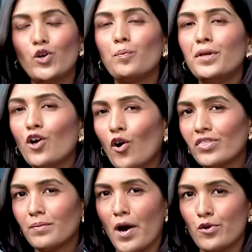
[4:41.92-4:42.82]
go beyond
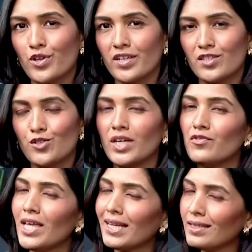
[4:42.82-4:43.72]
the boundaries to give you
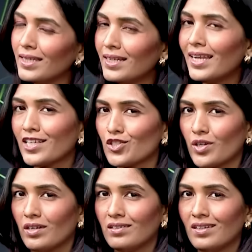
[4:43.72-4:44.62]
that little
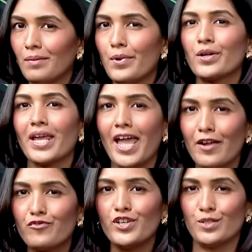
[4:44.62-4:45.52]
extra about
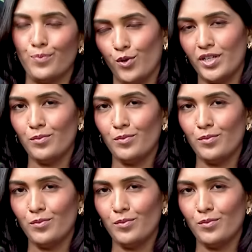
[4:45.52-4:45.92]
every sporting